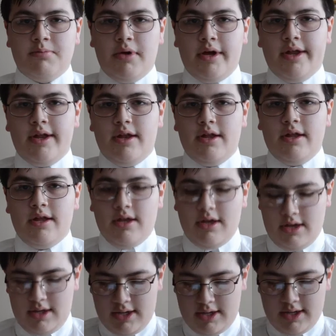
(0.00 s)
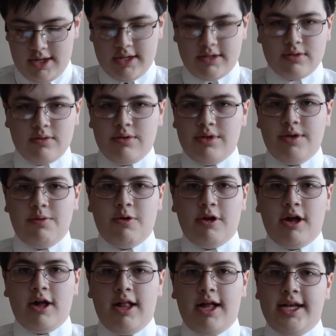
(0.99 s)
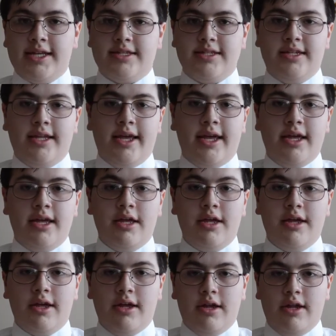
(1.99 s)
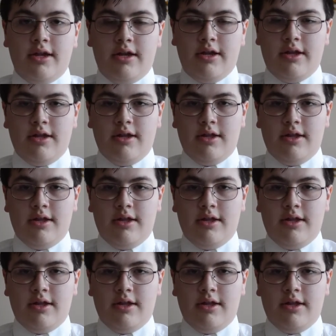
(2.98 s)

but it's only one glass a day, and